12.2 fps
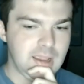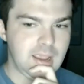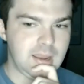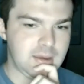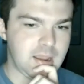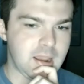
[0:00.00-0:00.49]

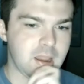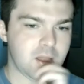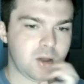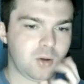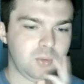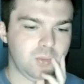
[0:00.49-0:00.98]
And
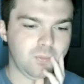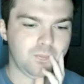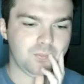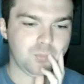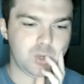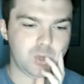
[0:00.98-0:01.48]
now
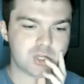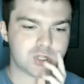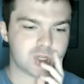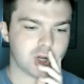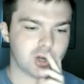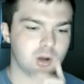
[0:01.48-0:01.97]
we
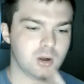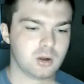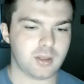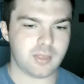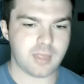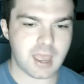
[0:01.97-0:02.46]
just
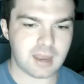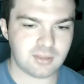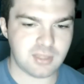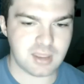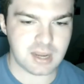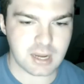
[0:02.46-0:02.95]
heard
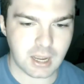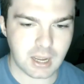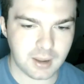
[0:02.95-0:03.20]
that the